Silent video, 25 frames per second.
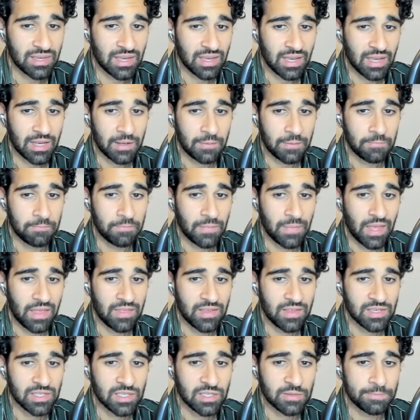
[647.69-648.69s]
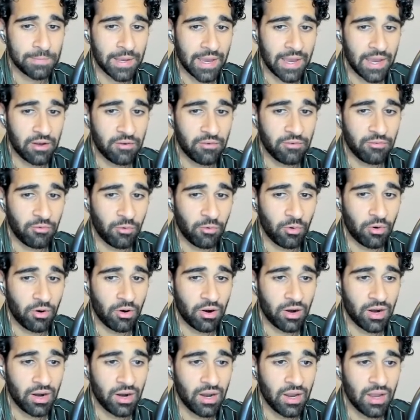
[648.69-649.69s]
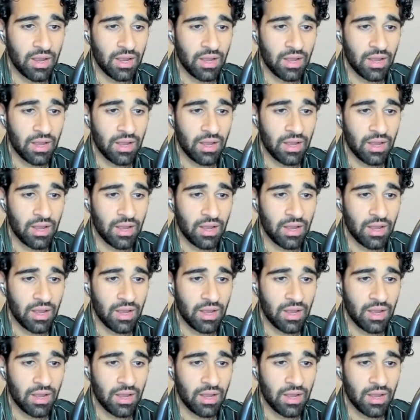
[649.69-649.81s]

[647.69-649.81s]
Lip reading: and this is paid for